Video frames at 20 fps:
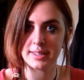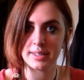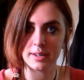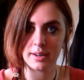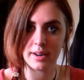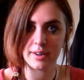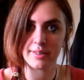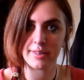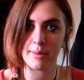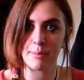There
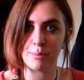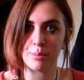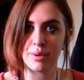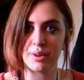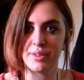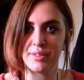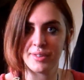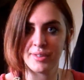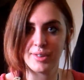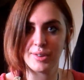are some
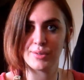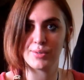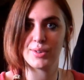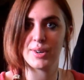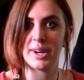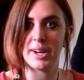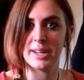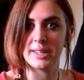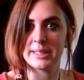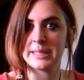poisonous
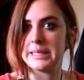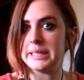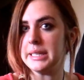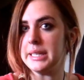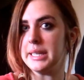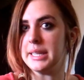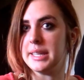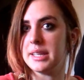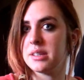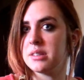frogs that
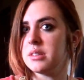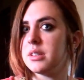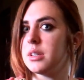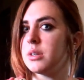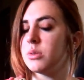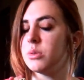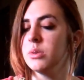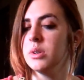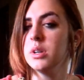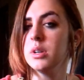can kill
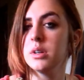you,